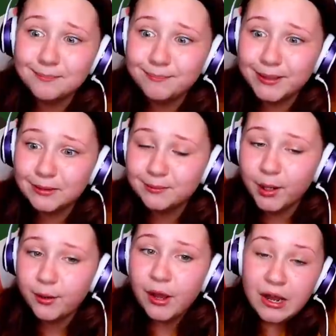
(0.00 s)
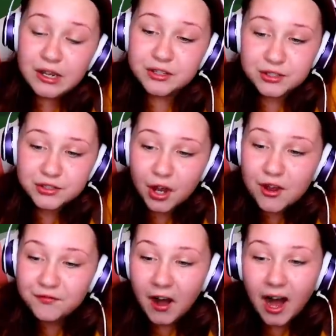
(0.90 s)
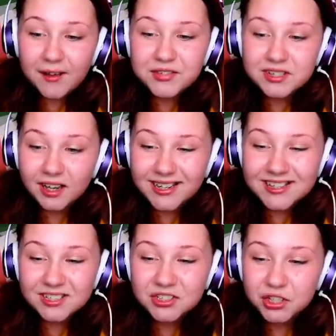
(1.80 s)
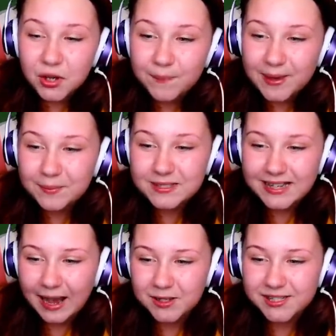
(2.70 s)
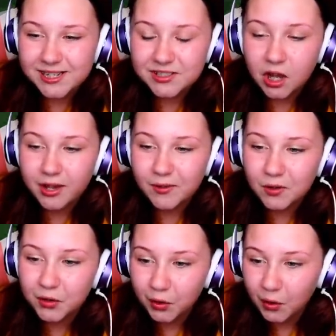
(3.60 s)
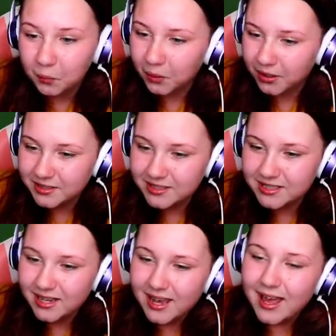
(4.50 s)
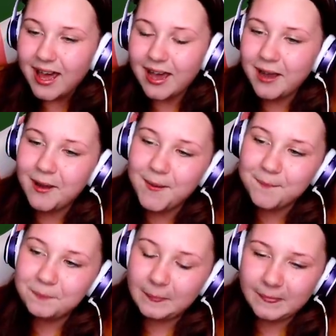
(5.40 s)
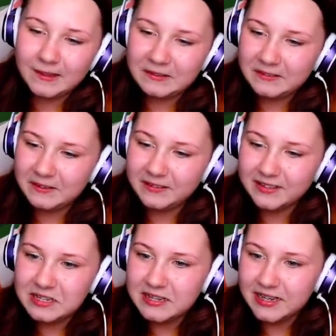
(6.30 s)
in build mode. So far I've snuck into two people's houses. I got caught once. So this is